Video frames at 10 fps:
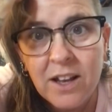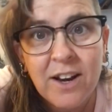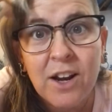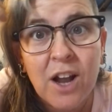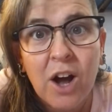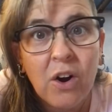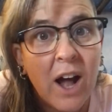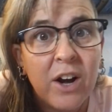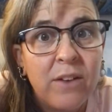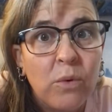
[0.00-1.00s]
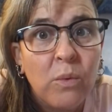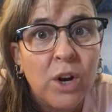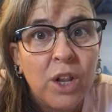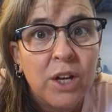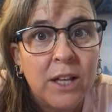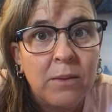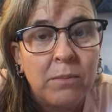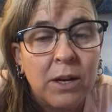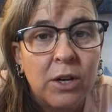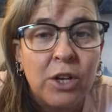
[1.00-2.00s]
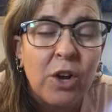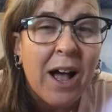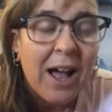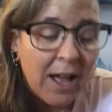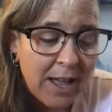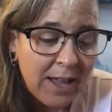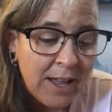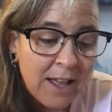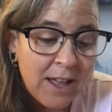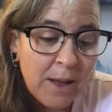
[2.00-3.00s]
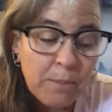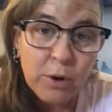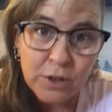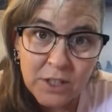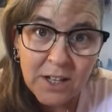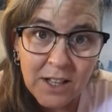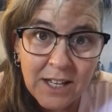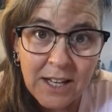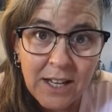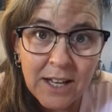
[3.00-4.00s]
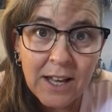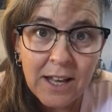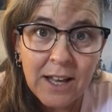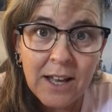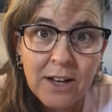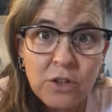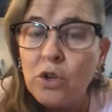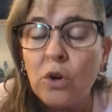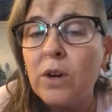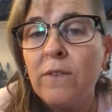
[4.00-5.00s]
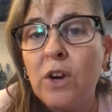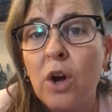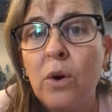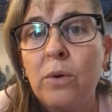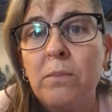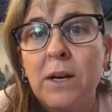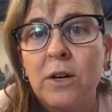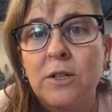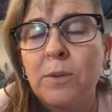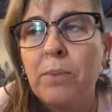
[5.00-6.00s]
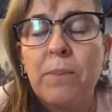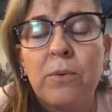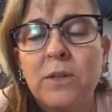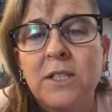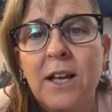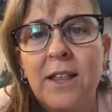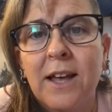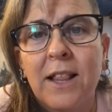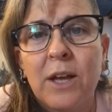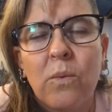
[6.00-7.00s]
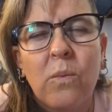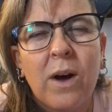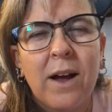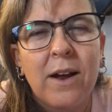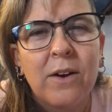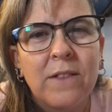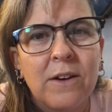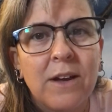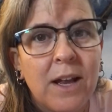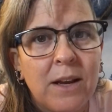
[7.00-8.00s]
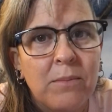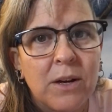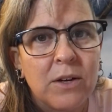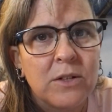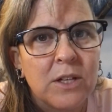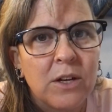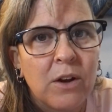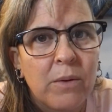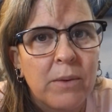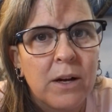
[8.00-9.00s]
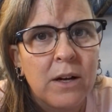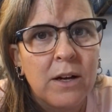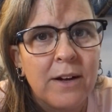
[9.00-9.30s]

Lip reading: No, I don't even want to look in the mirror. You know, I personally don't even own mirrors. And people would say that, like, why aren't there any mirrors in Coma?